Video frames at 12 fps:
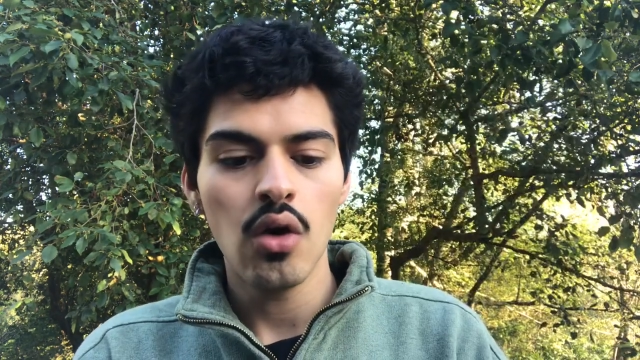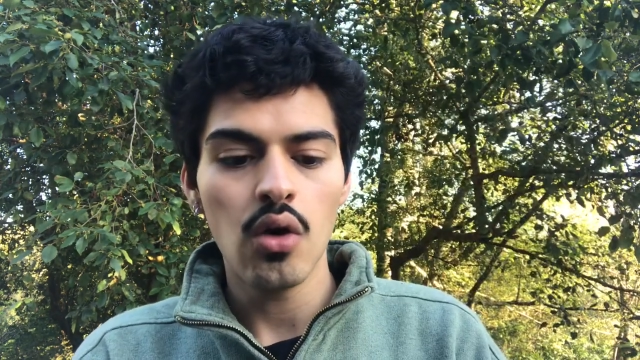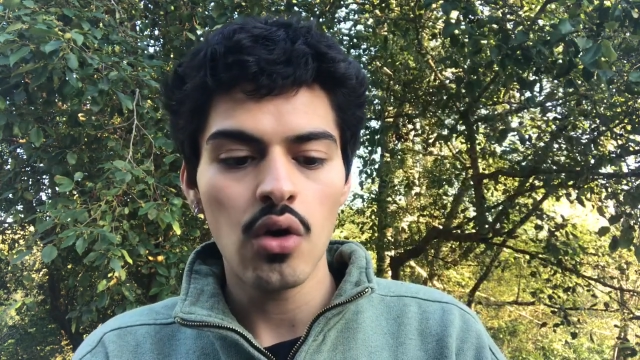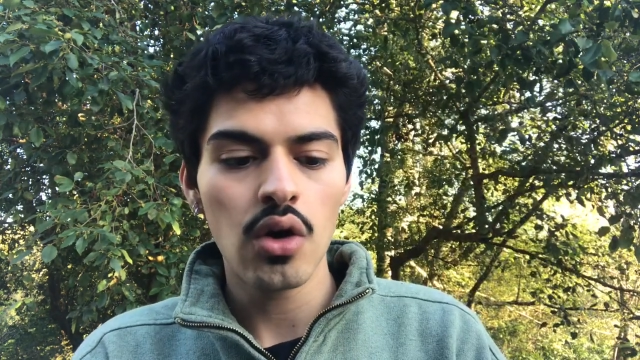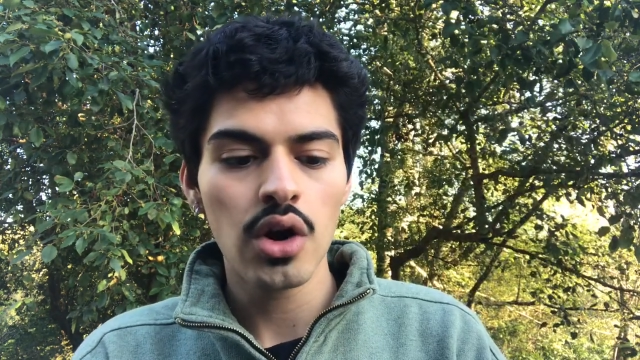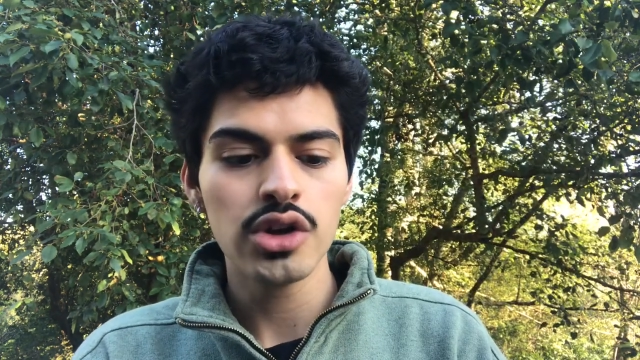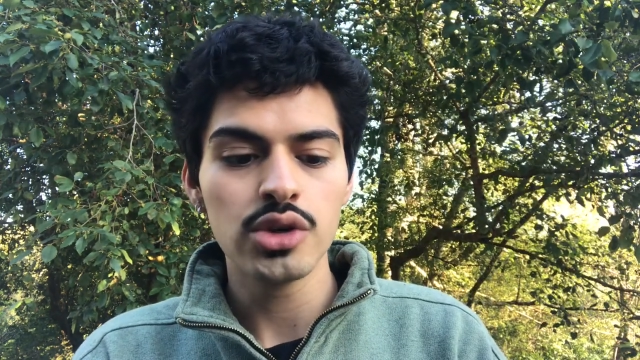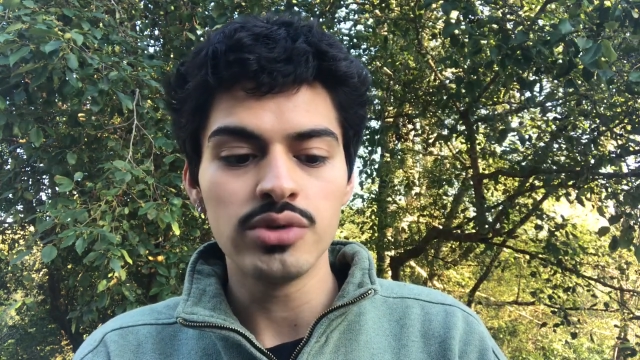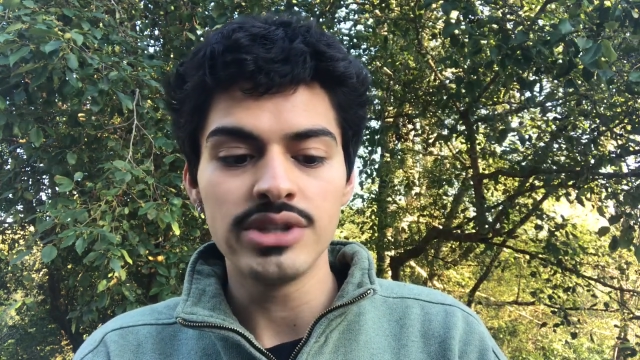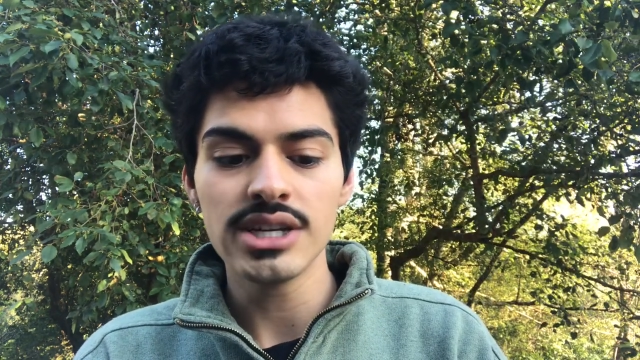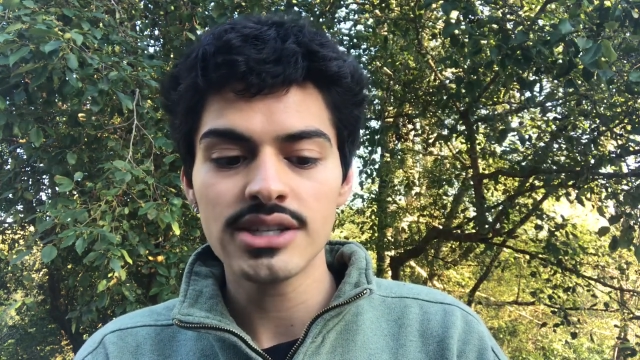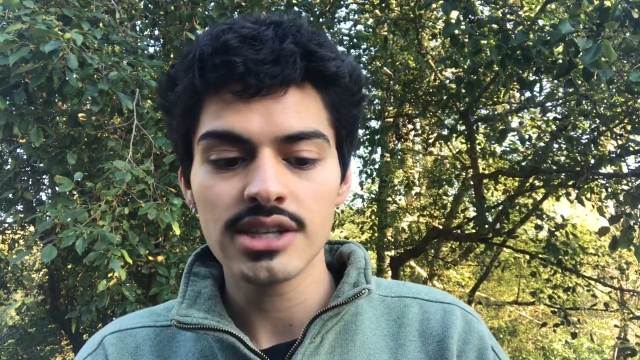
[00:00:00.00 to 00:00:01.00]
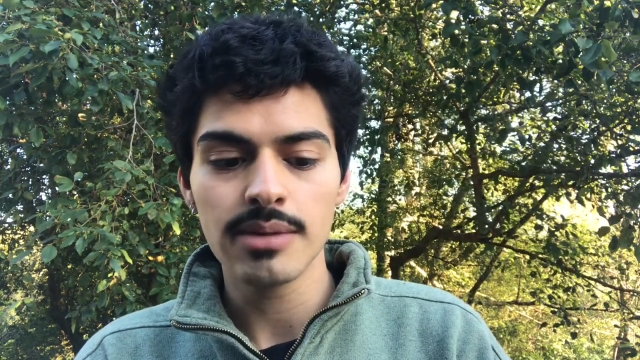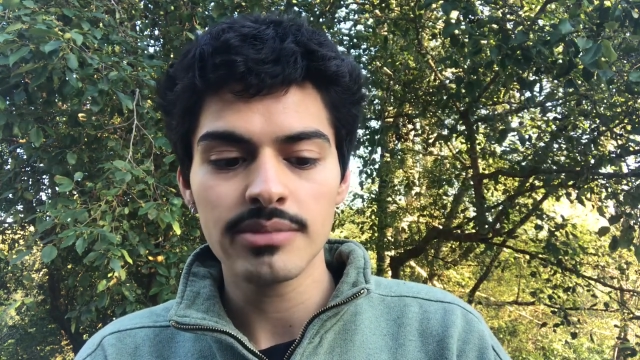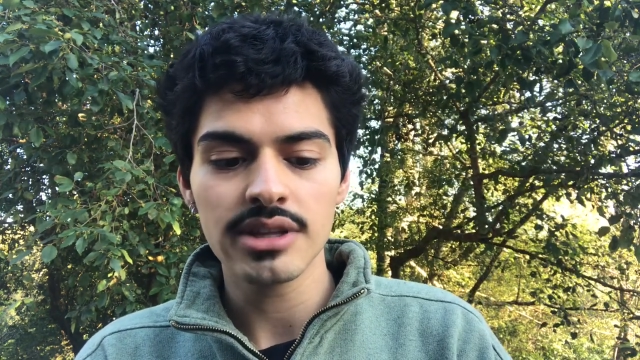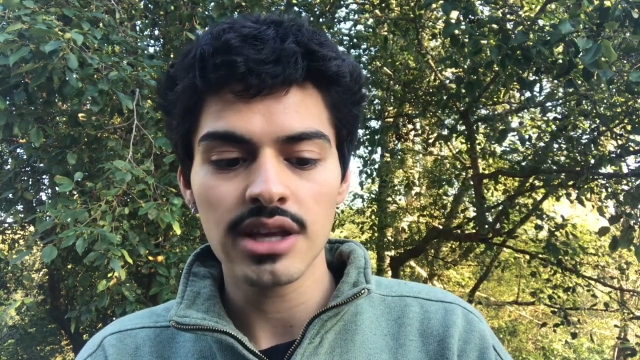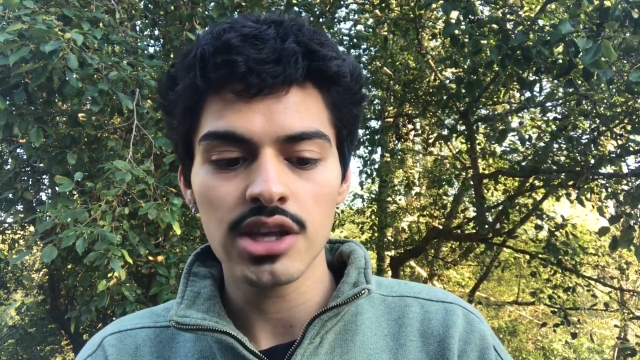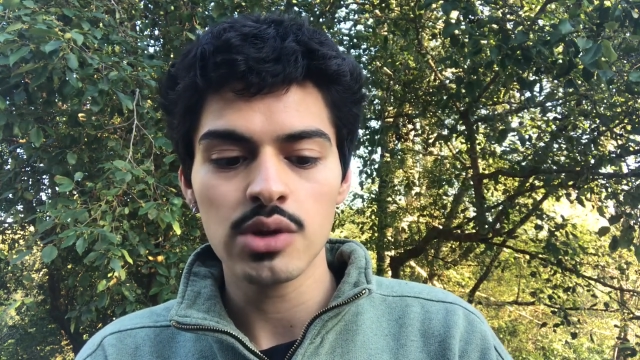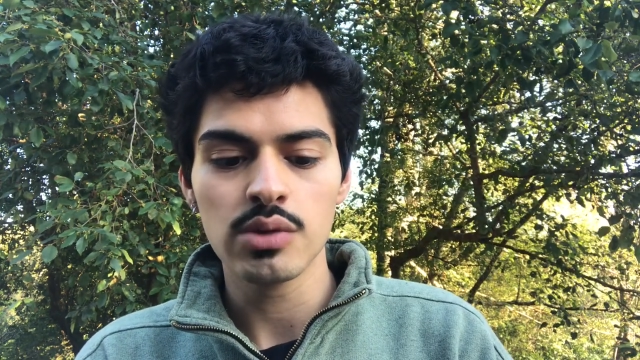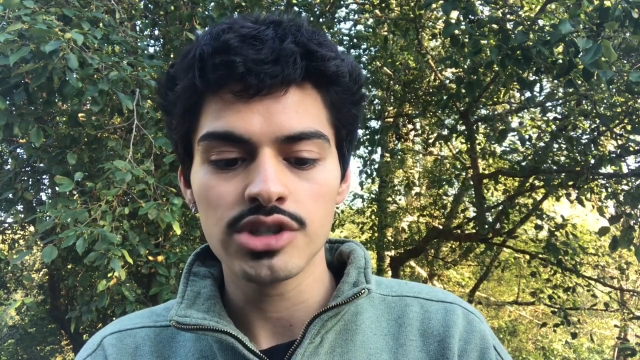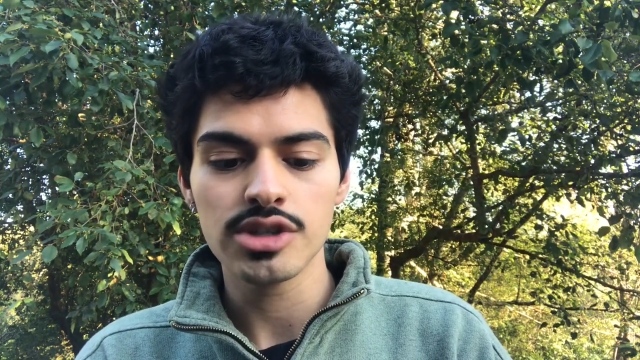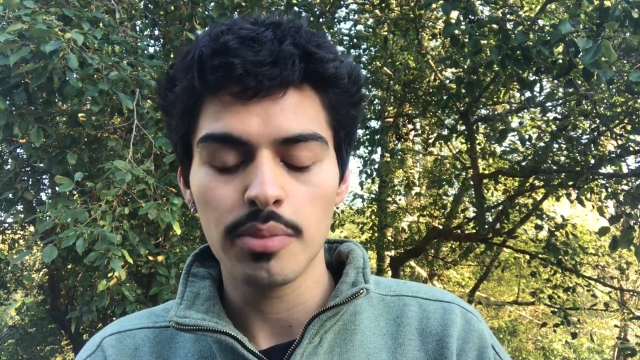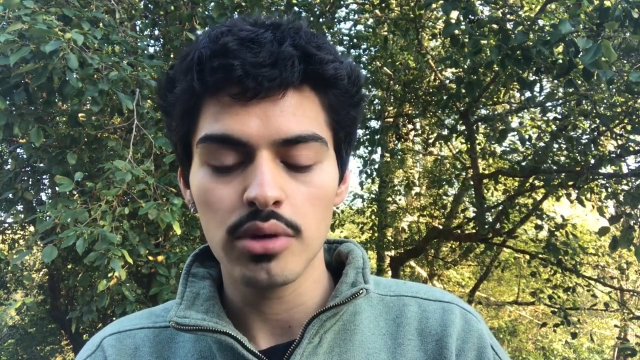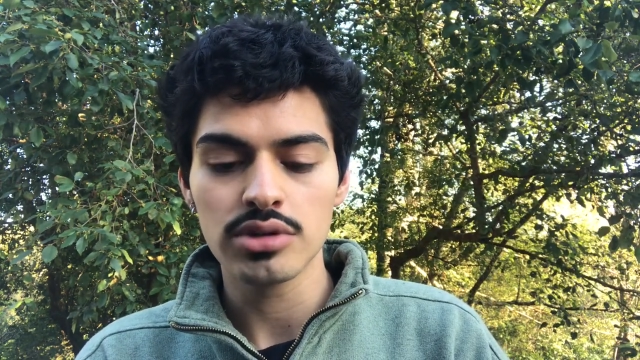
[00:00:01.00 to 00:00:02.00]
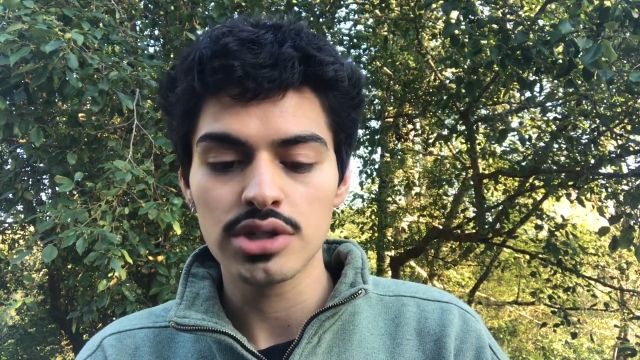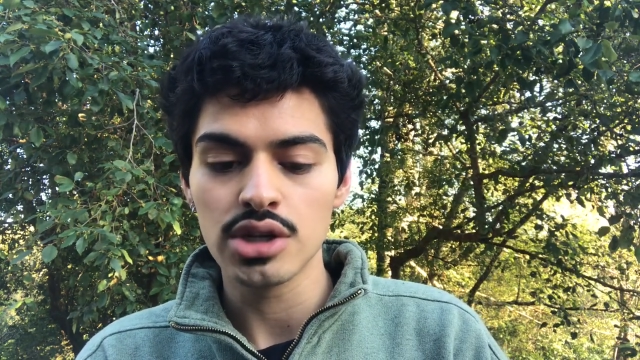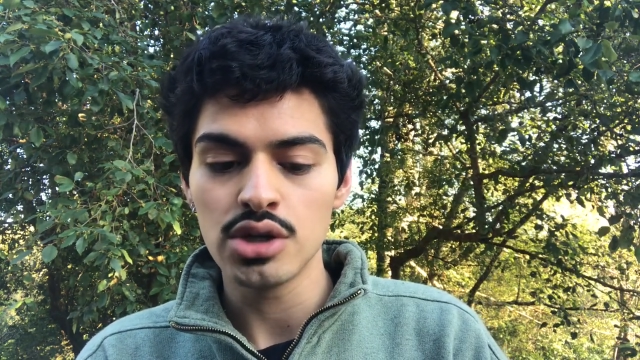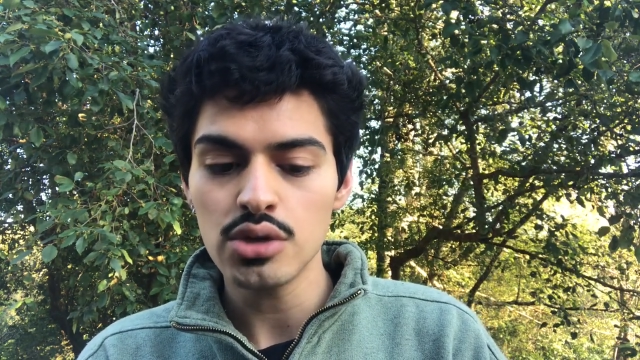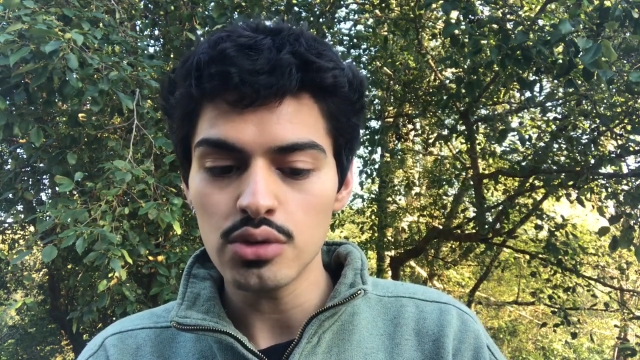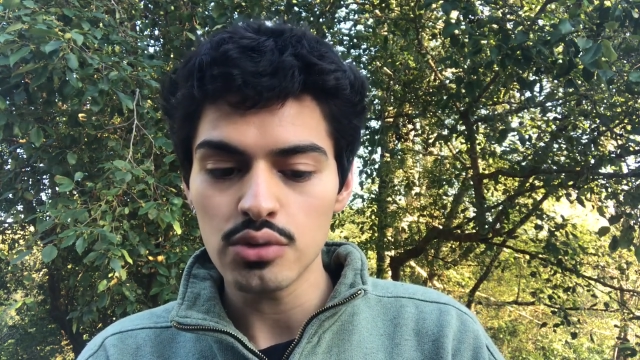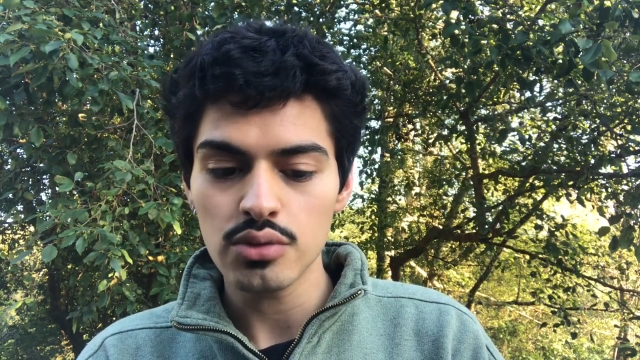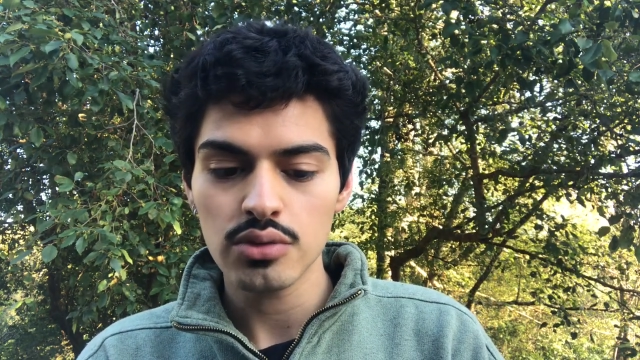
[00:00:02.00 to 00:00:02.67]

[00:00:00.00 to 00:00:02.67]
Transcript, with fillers: or you did something that you weren't supposed to do